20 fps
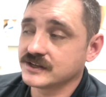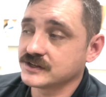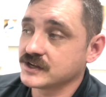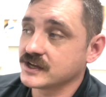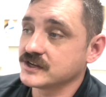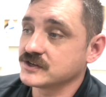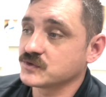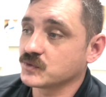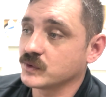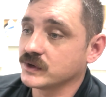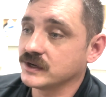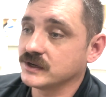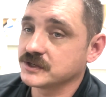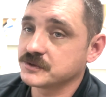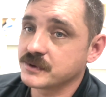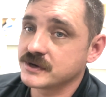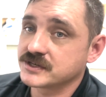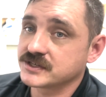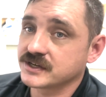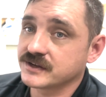as well,
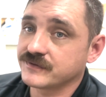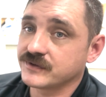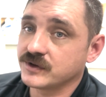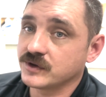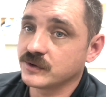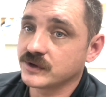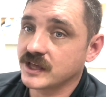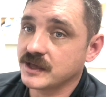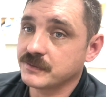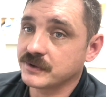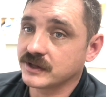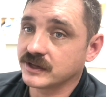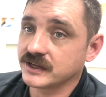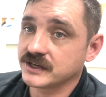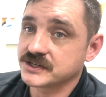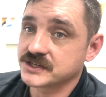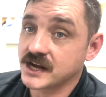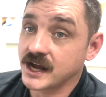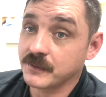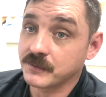especially if you don't keep a clean
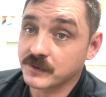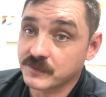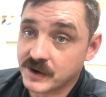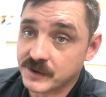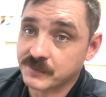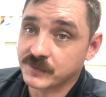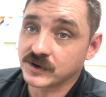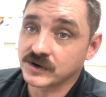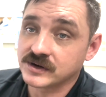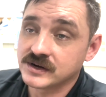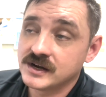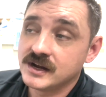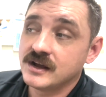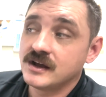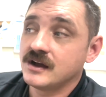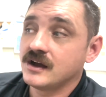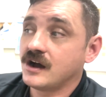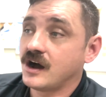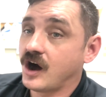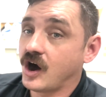shop. Remember,
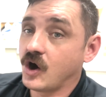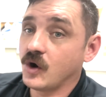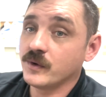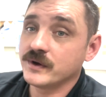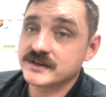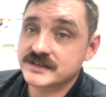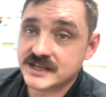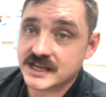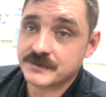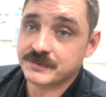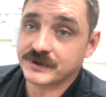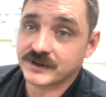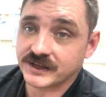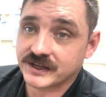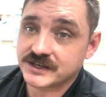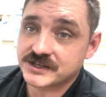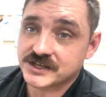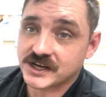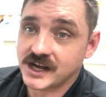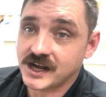always keep a clean
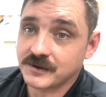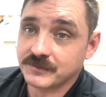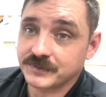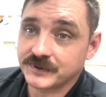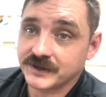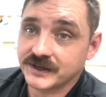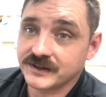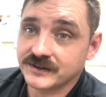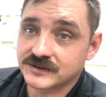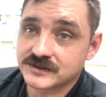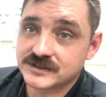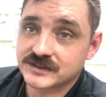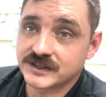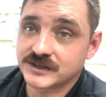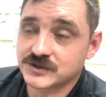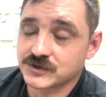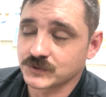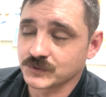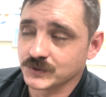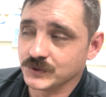shop.
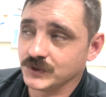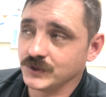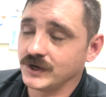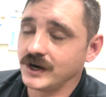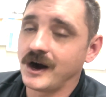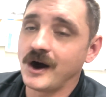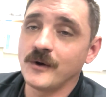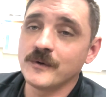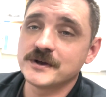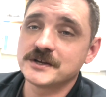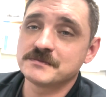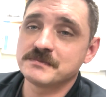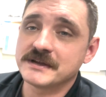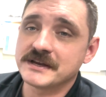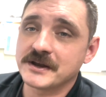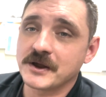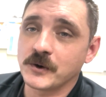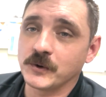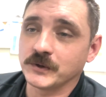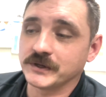There's a rule, always be
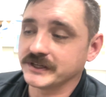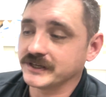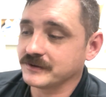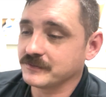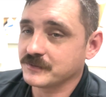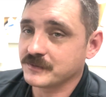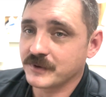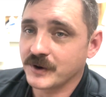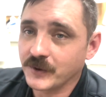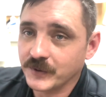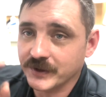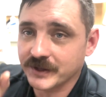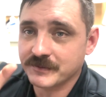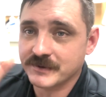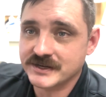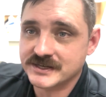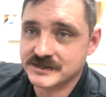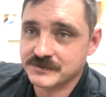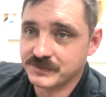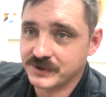Nolan. Nolan
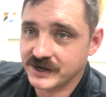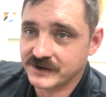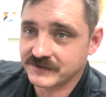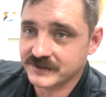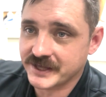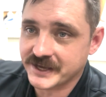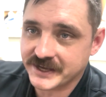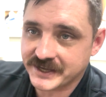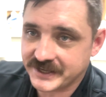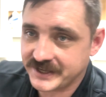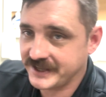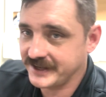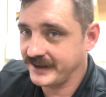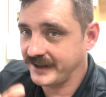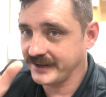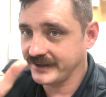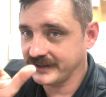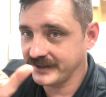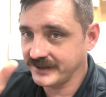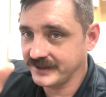means to put everything in
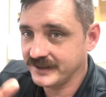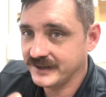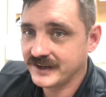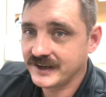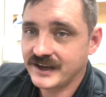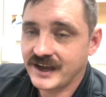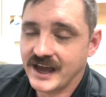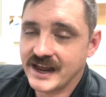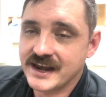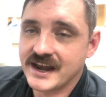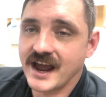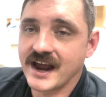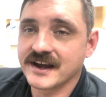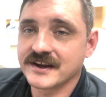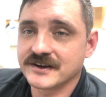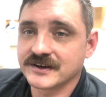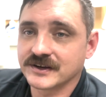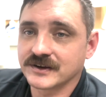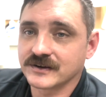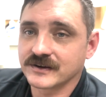like a
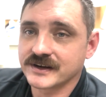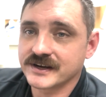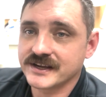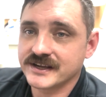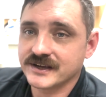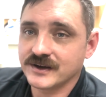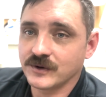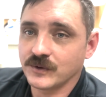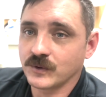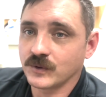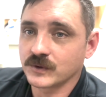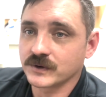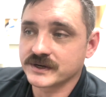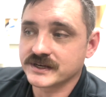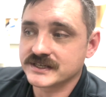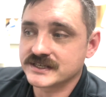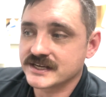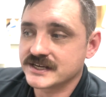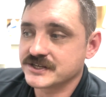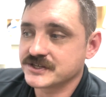90-degree
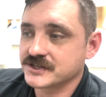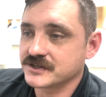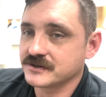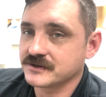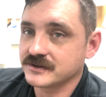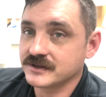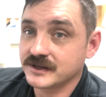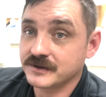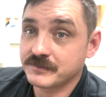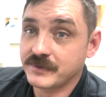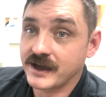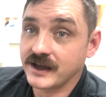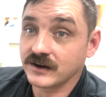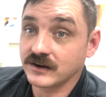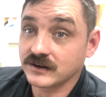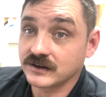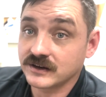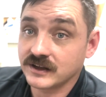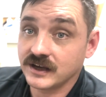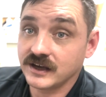orientation
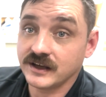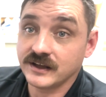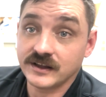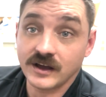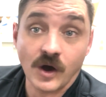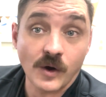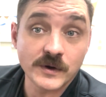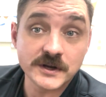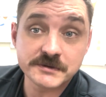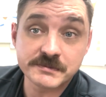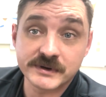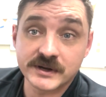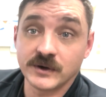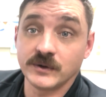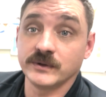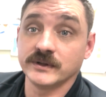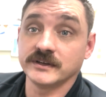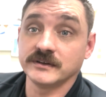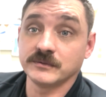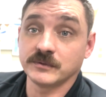pattern. Always be
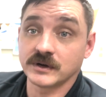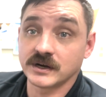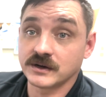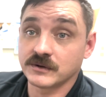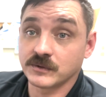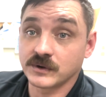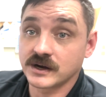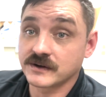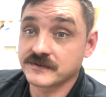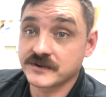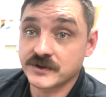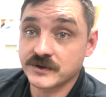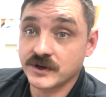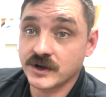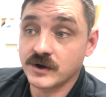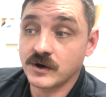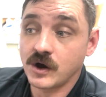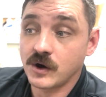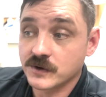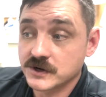Nolan wherever you
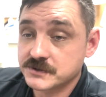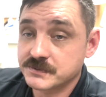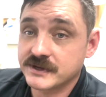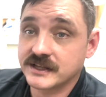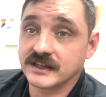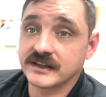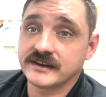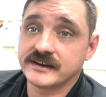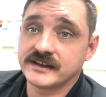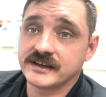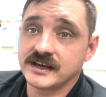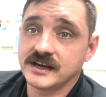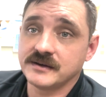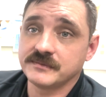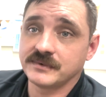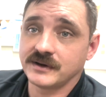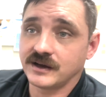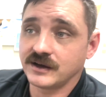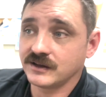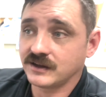go. Always be cleaning up.
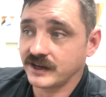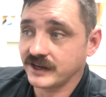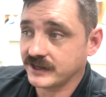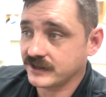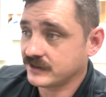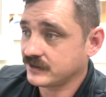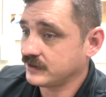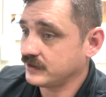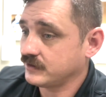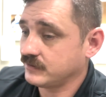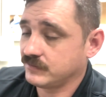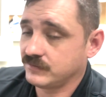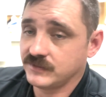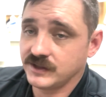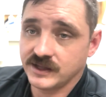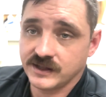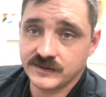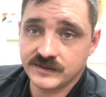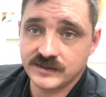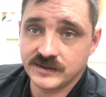Like
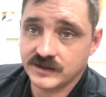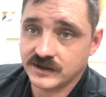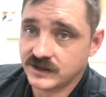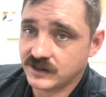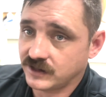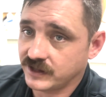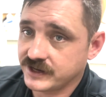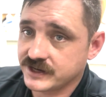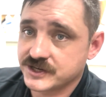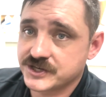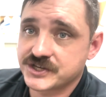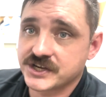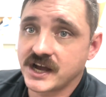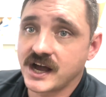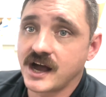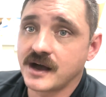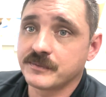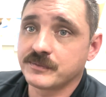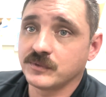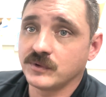the cleanest
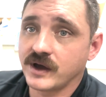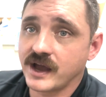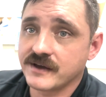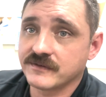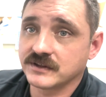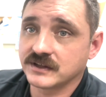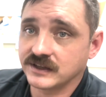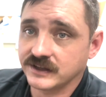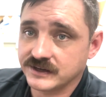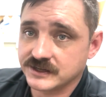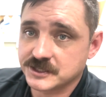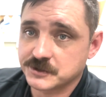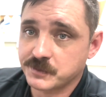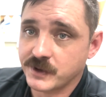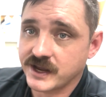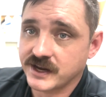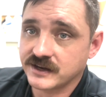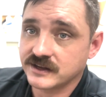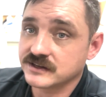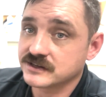shop will have the cleanest
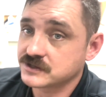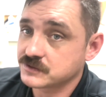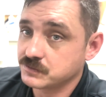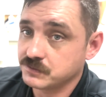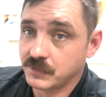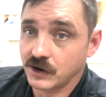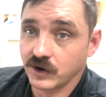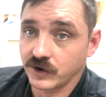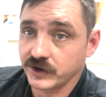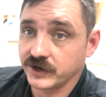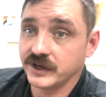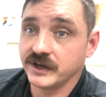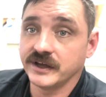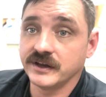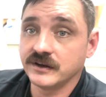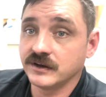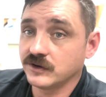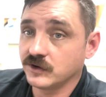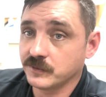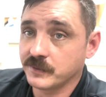maintenance, bar
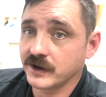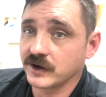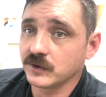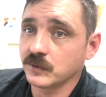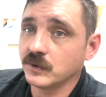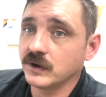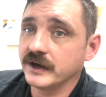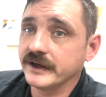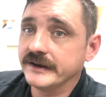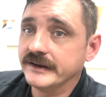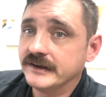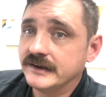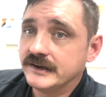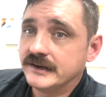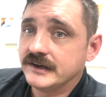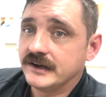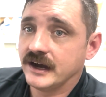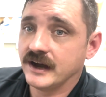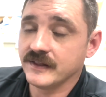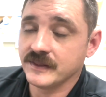none, no matter what.
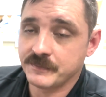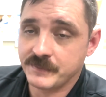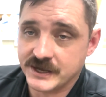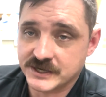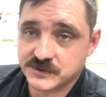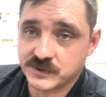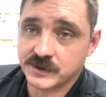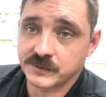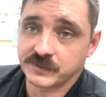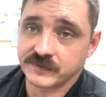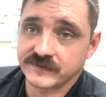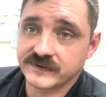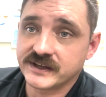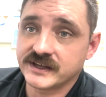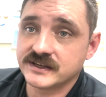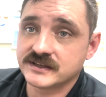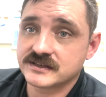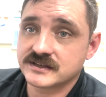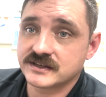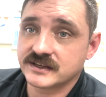The best way to
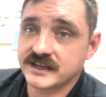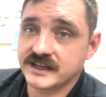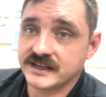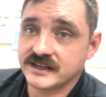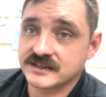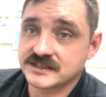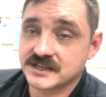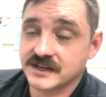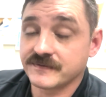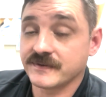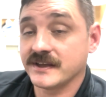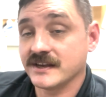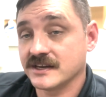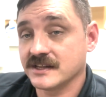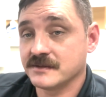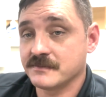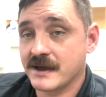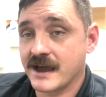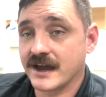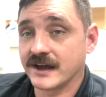prevent getting stuff into
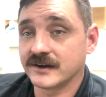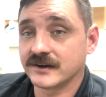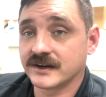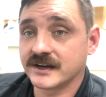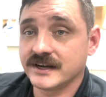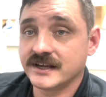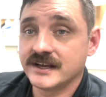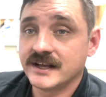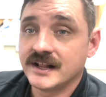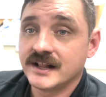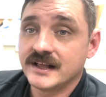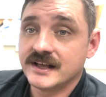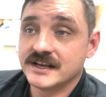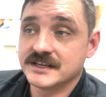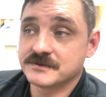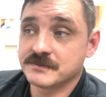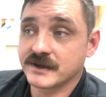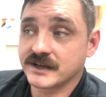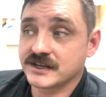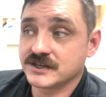the battery is
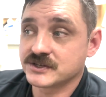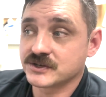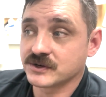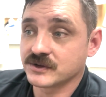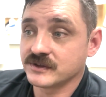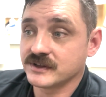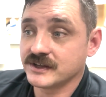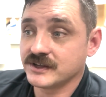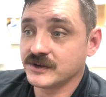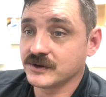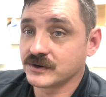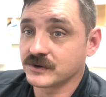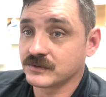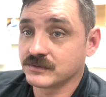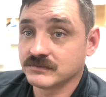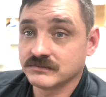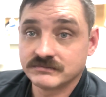making sure that you're